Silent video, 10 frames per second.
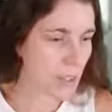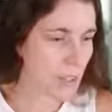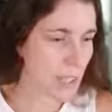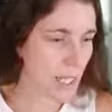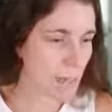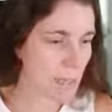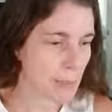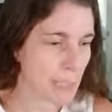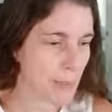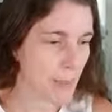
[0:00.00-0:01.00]
into the
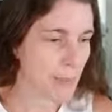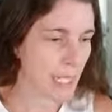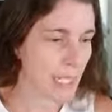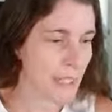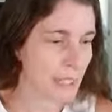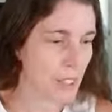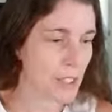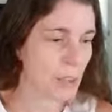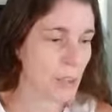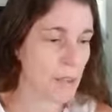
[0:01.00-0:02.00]
MSP's website and
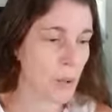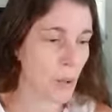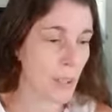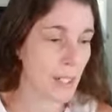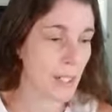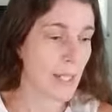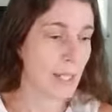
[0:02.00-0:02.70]
start the report